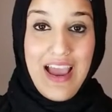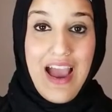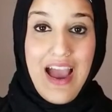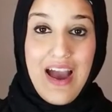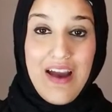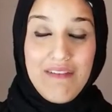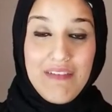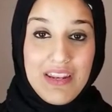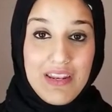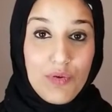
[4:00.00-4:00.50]

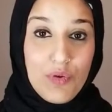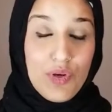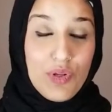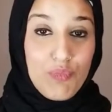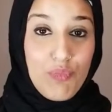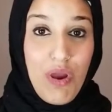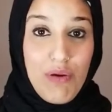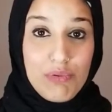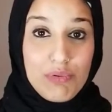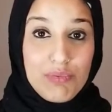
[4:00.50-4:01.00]
have, and it
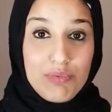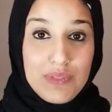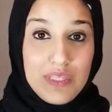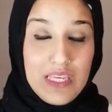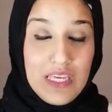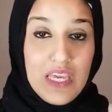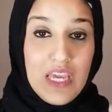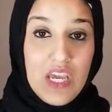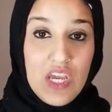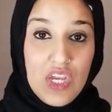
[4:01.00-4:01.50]
could
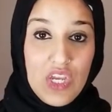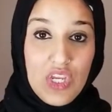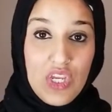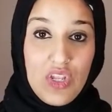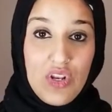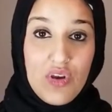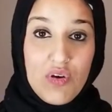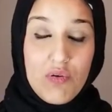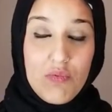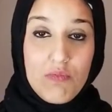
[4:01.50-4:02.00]
probably,
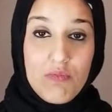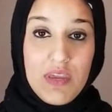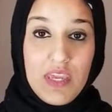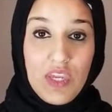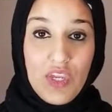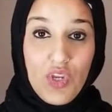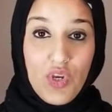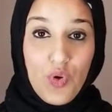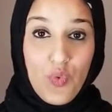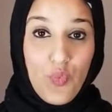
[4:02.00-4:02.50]

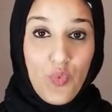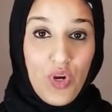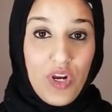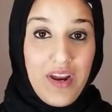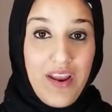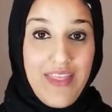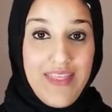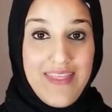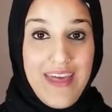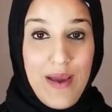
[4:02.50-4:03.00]
make your
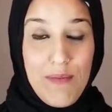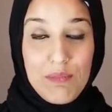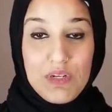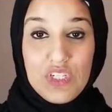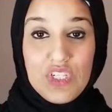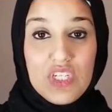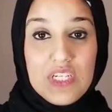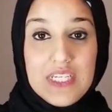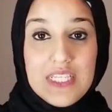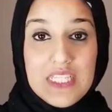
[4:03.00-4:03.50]
work that
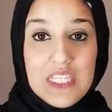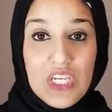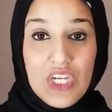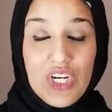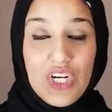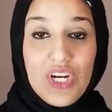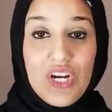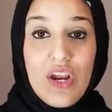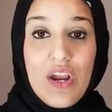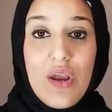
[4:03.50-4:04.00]
much
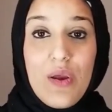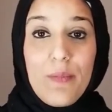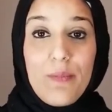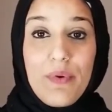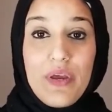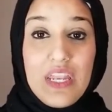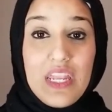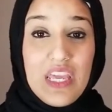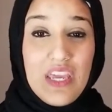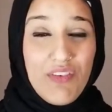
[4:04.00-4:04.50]
easier.
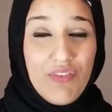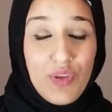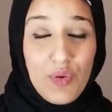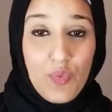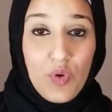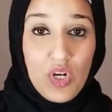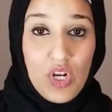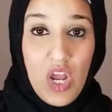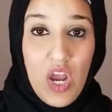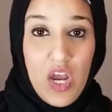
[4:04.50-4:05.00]
But if
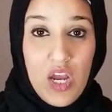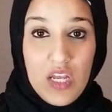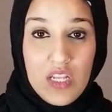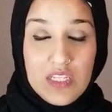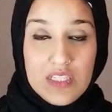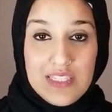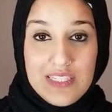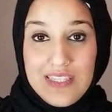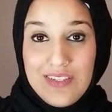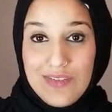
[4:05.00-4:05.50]
you are
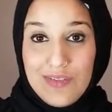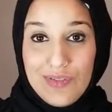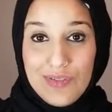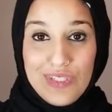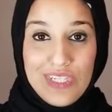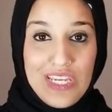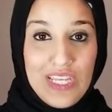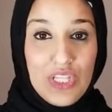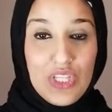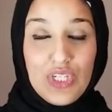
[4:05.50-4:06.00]
not
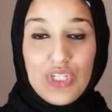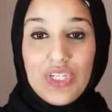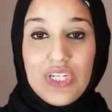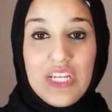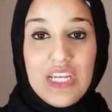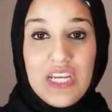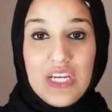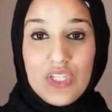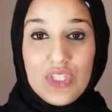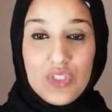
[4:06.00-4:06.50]
skilled in
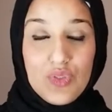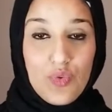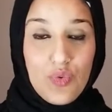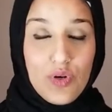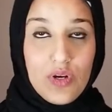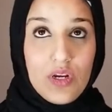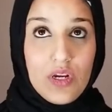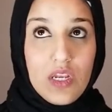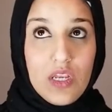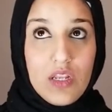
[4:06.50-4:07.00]
learning
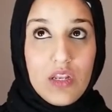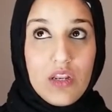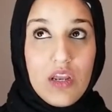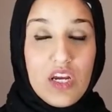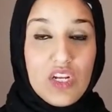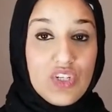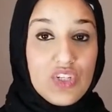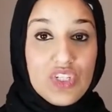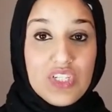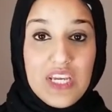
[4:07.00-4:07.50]
or in
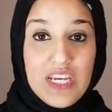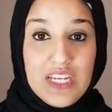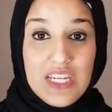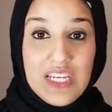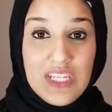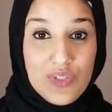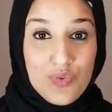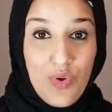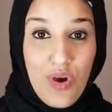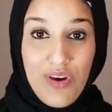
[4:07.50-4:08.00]

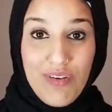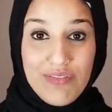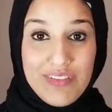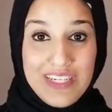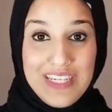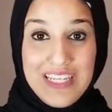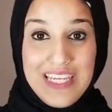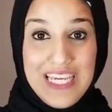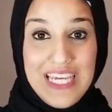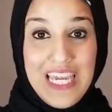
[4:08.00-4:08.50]
understanding 12
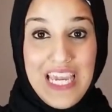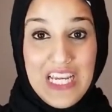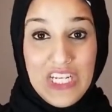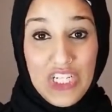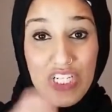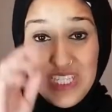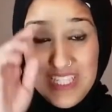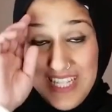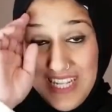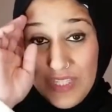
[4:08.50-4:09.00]
lead
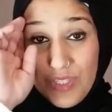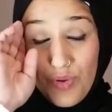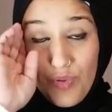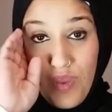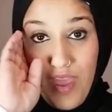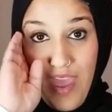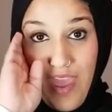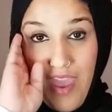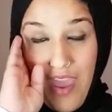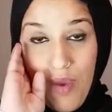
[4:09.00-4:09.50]
EKGs, that's
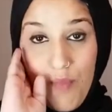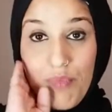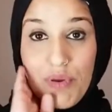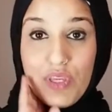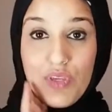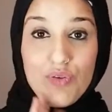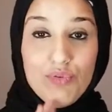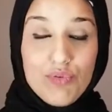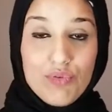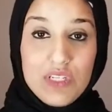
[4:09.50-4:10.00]
okay.
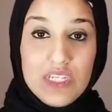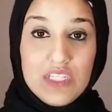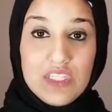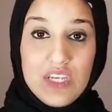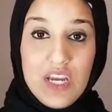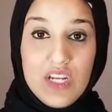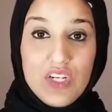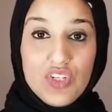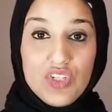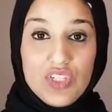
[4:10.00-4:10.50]
But you need
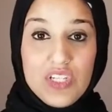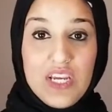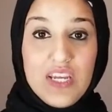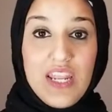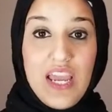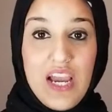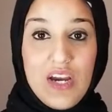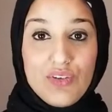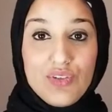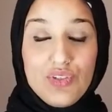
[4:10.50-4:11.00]
to
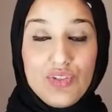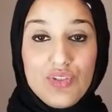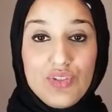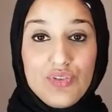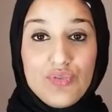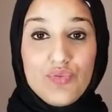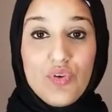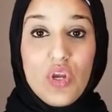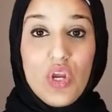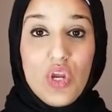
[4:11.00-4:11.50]
understand how
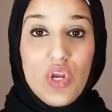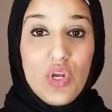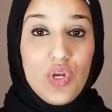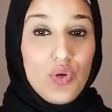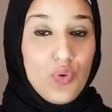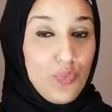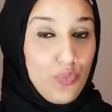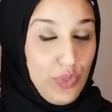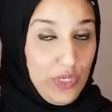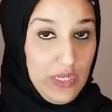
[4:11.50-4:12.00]
to
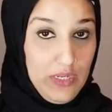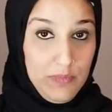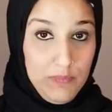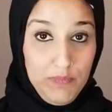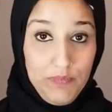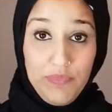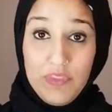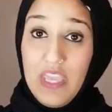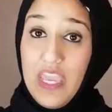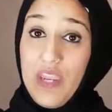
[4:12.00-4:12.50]

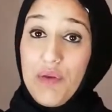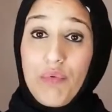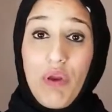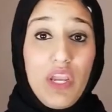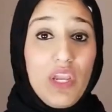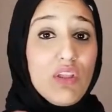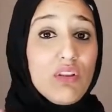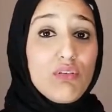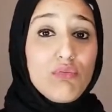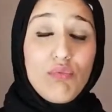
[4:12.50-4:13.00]
read a
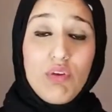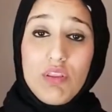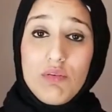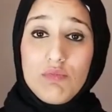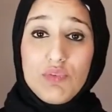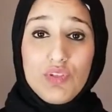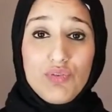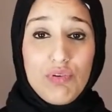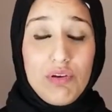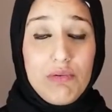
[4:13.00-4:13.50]
regular
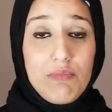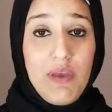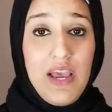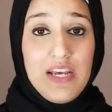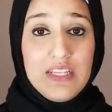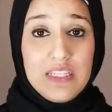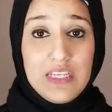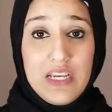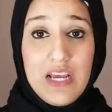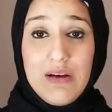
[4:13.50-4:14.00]
rhythm strip
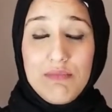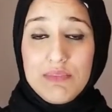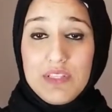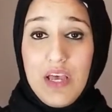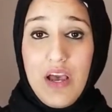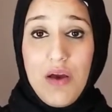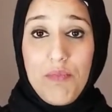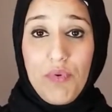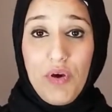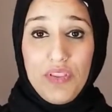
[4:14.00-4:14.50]
as it comes
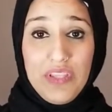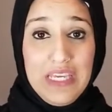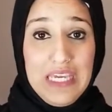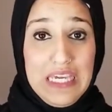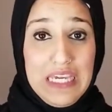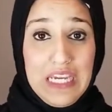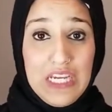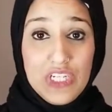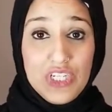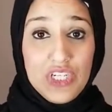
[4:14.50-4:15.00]
up on the
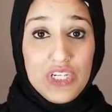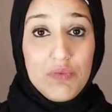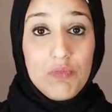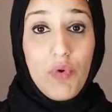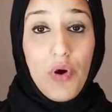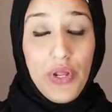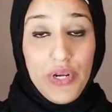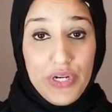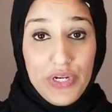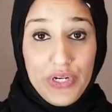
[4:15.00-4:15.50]
EKG
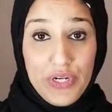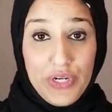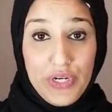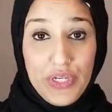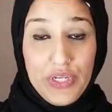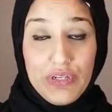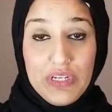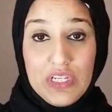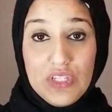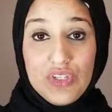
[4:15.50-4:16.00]
monitor.
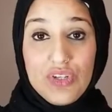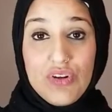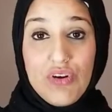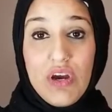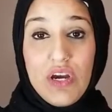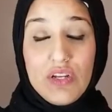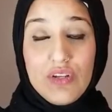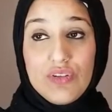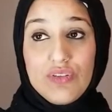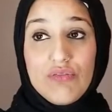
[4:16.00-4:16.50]
You need to know
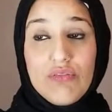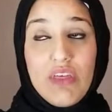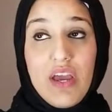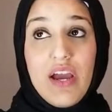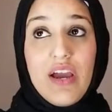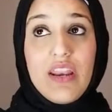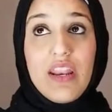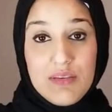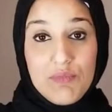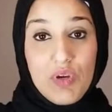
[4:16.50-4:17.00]
how to do
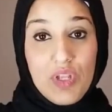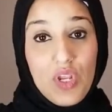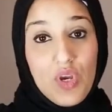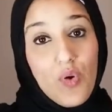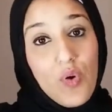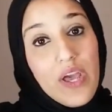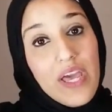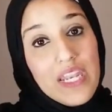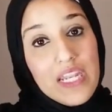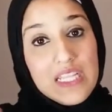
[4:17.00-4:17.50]
that. So I'm going to
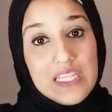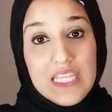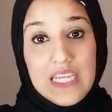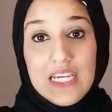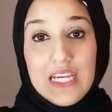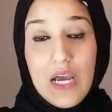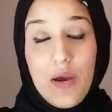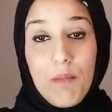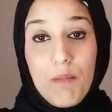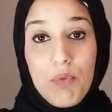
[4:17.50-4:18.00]
go ahead and
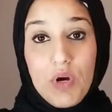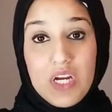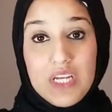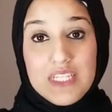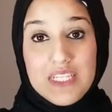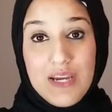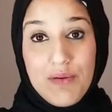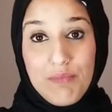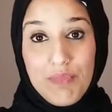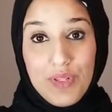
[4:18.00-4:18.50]
link a
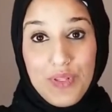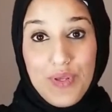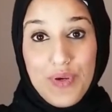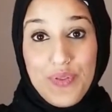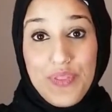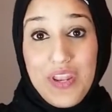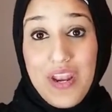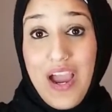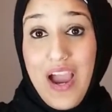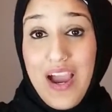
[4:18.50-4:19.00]
book down
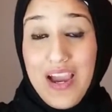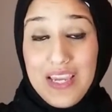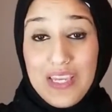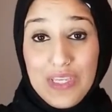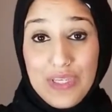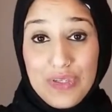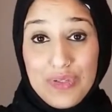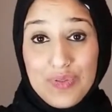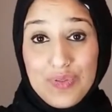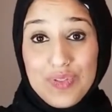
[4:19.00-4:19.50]
below that I
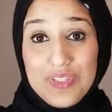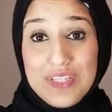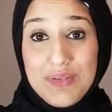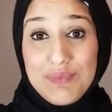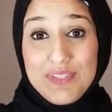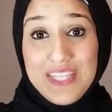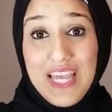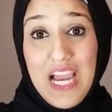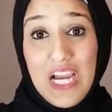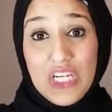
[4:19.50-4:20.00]
use
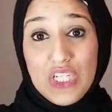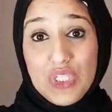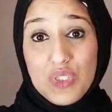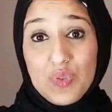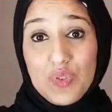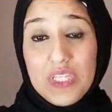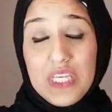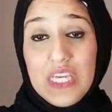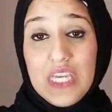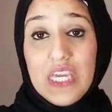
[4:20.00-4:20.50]
that was
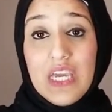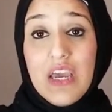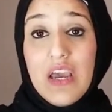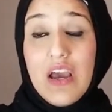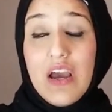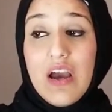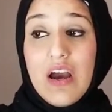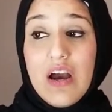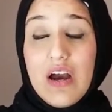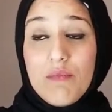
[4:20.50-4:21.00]
actually
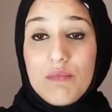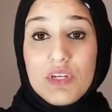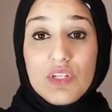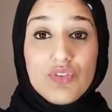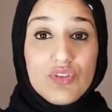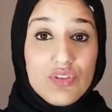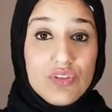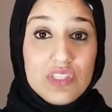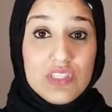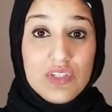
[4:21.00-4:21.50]

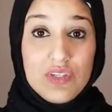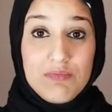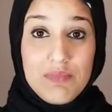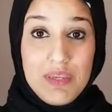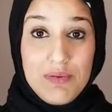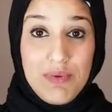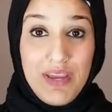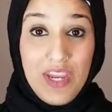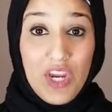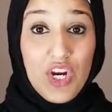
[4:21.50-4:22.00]
introduced to
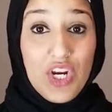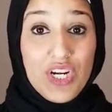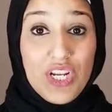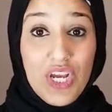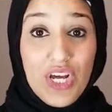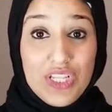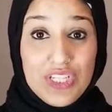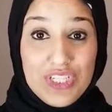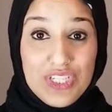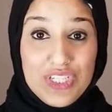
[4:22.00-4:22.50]
me by a
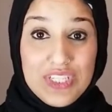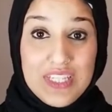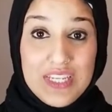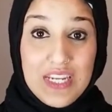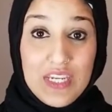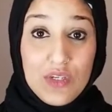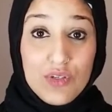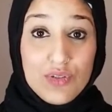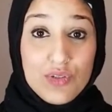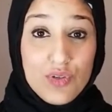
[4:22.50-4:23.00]
cardiologist
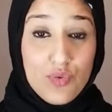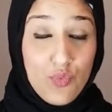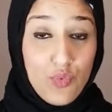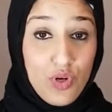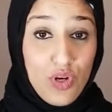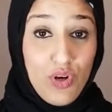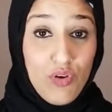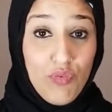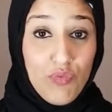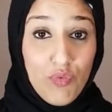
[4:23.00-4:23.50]
that I used to
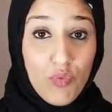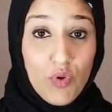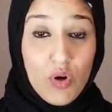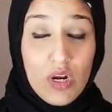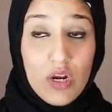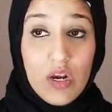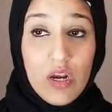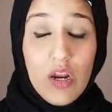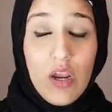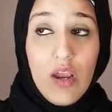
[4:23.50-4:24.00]
work
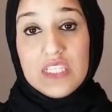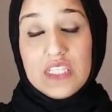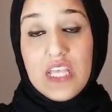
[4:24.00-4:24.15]
for.